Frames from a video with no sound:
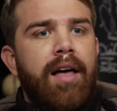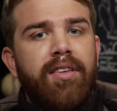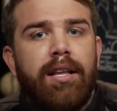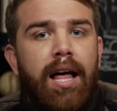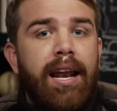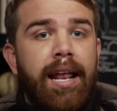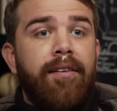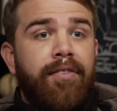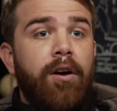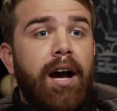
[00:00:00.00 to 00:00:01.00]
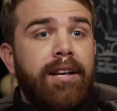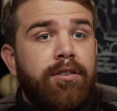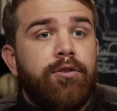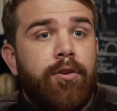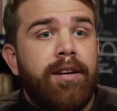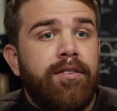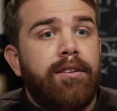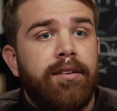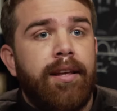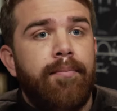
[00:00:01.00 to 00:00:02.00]
I think a lot of NFL guys could
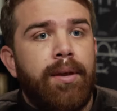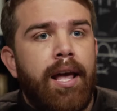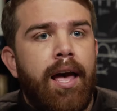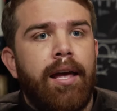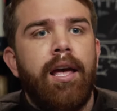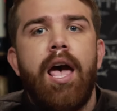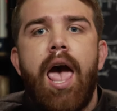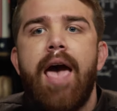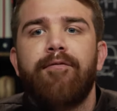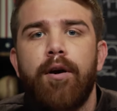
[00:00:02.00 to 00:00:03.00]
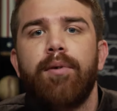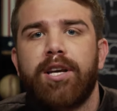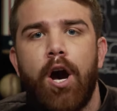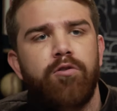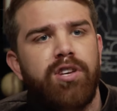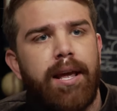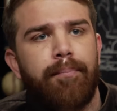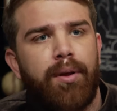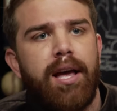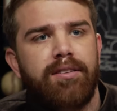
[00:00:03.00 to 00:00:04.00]
translate to the NBA. Yeah. And from a coaching
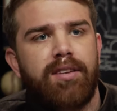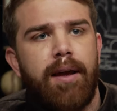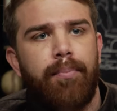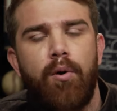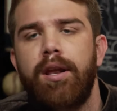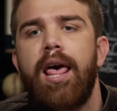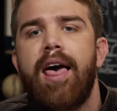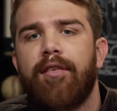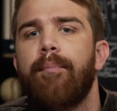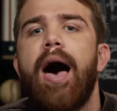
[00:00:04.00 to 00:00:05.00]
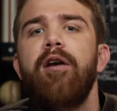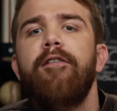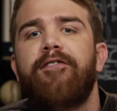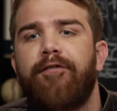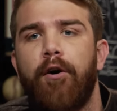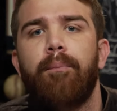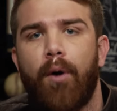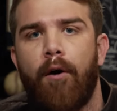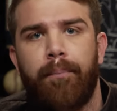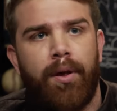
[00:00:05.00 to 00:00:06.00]
and playing standpoint, the amount of
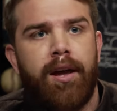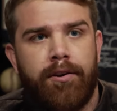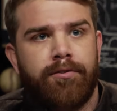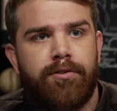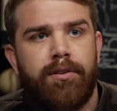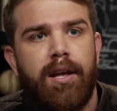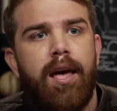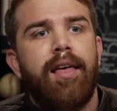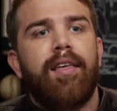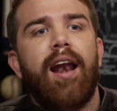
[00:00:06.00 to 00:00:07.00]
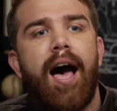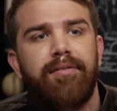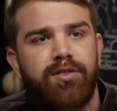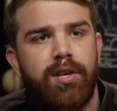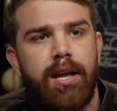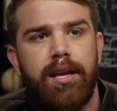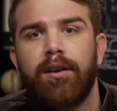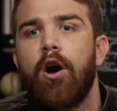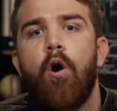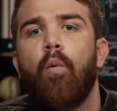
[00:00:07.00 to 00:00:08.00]
football players that I've
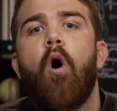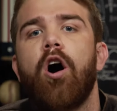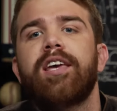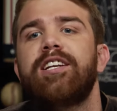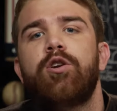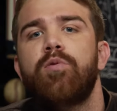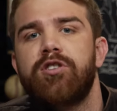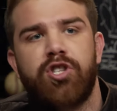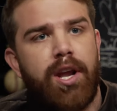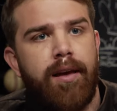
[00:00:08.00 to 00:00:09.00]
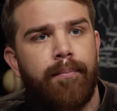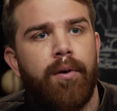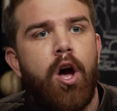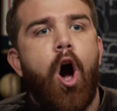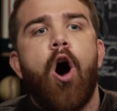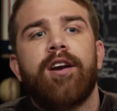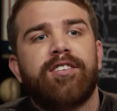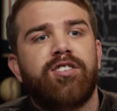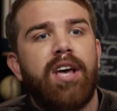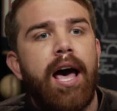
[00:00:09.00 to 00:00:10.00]
seen walk into a gym on
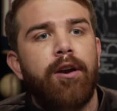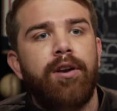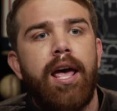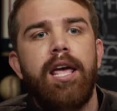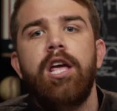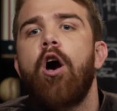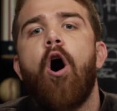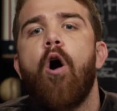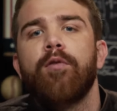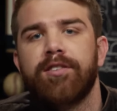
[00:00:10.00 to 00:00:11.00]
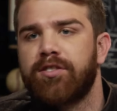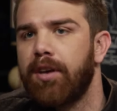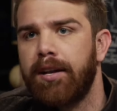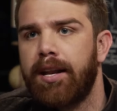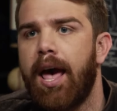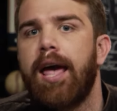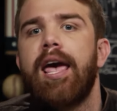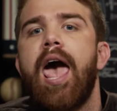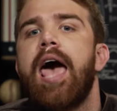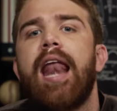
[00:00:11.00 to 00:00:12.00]
a Saturday or a Sunday
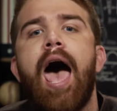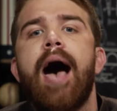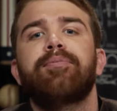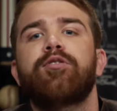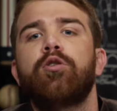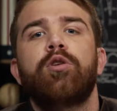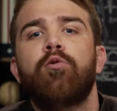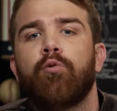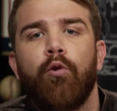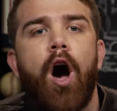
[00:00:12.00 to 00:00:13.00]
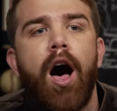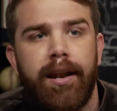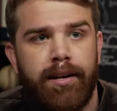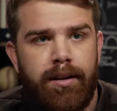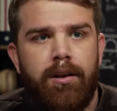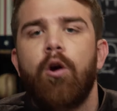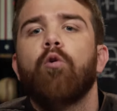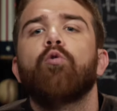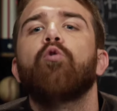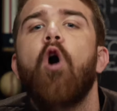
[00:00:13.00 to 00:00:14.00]
and absolutely run
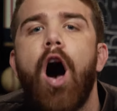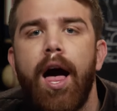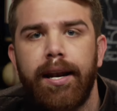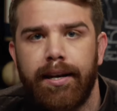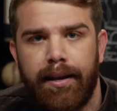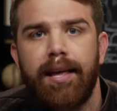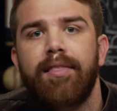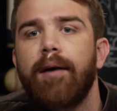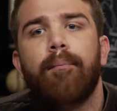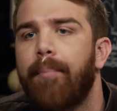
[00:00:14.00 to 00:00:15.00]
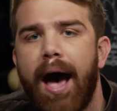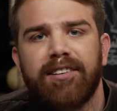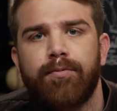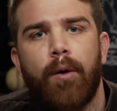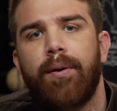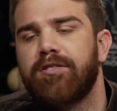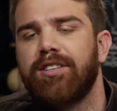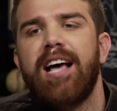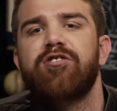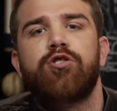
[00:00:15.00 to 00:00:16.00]
the basketball players. The
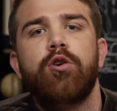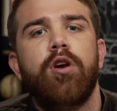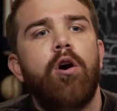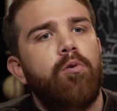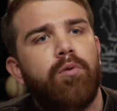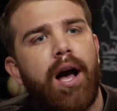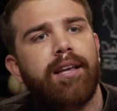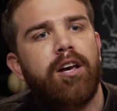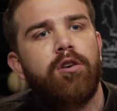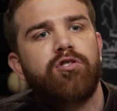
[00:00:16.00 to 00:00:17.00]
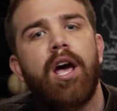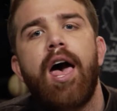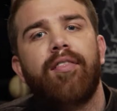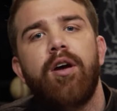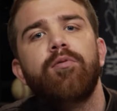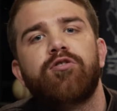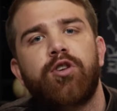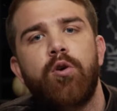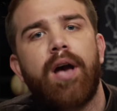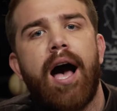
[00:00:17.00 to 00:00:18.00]
last JUCO I coached, there was
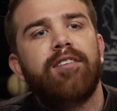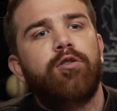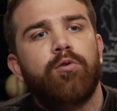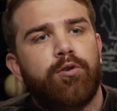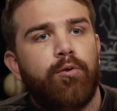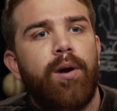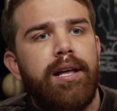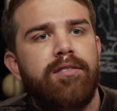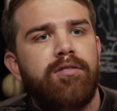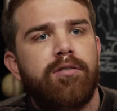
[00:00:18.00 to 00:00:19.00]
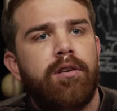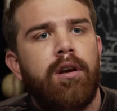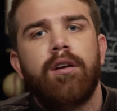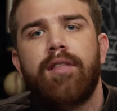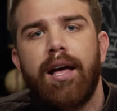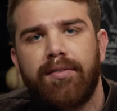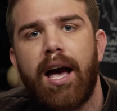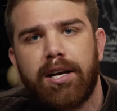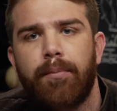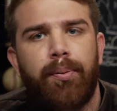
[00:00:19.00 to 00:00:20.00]
two guys who were twins
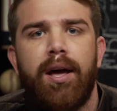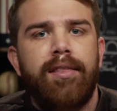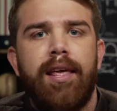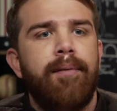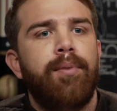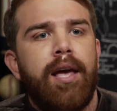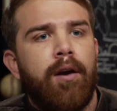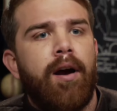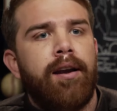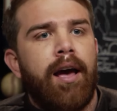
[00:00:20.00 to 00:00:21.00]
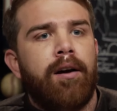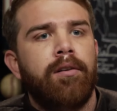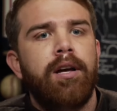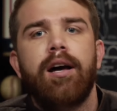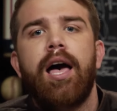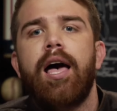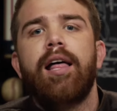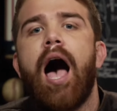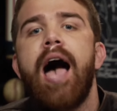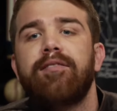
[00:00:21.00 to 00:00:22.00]
that could play in the NBA right now.
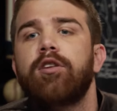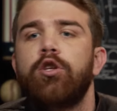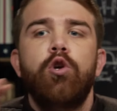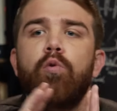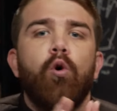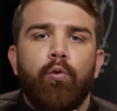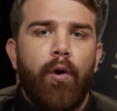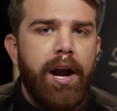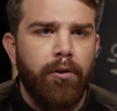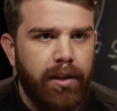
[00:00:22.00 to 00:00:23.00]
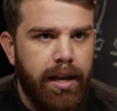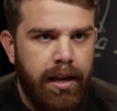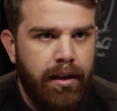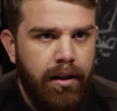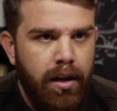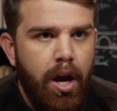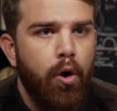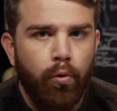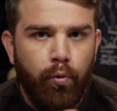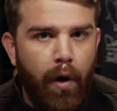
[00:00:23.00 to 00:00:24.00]
Yeah. You will rarely
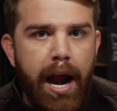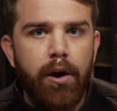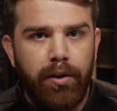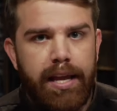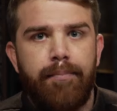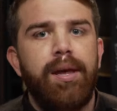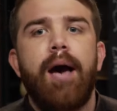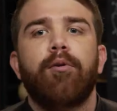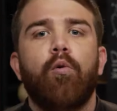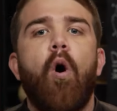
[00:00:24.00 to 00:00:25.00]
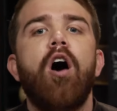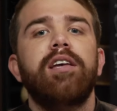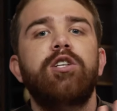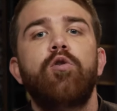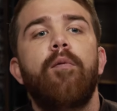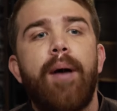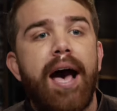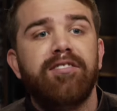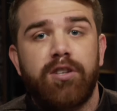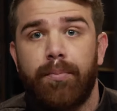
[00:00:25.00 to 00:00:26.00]
be able to walk into a
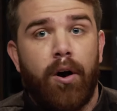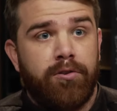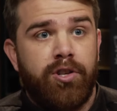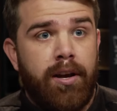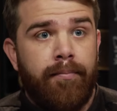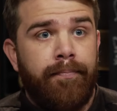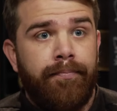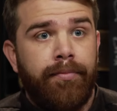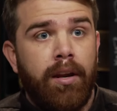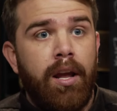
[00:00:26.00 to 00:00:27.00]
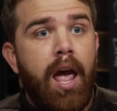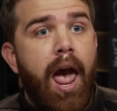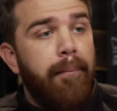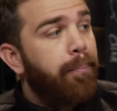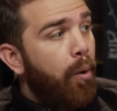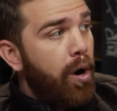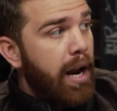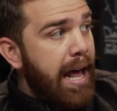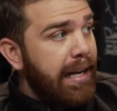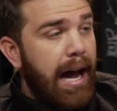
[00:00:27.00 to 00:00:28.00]
basketball gym and point
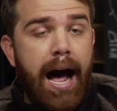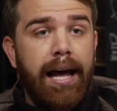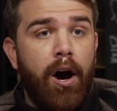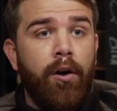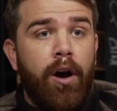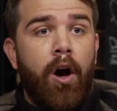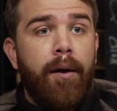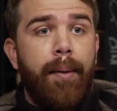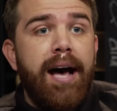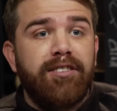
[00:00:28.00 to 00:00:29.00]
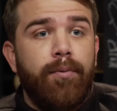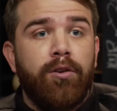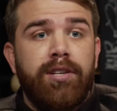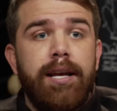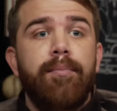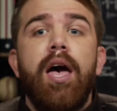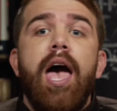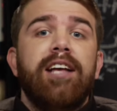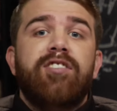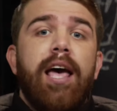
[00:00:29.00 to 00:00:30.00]
at a guy on a basketball team
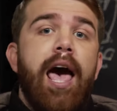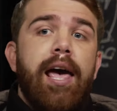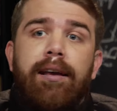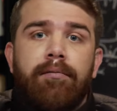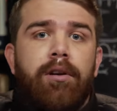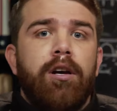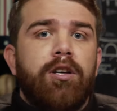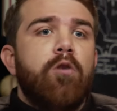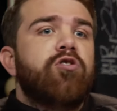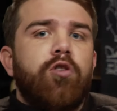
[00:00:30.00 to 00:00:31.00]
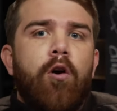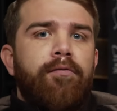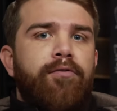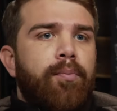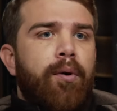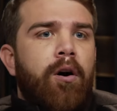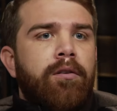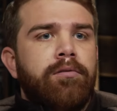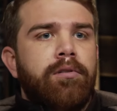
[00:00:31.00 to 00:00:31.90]
and say, hey, go start in football.